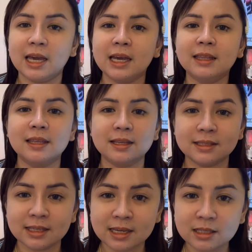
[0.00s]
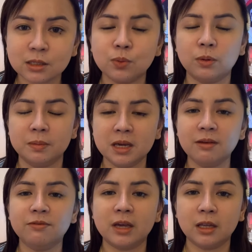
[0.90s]
and the seats will be
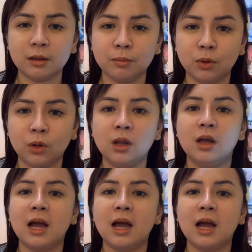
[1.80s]
available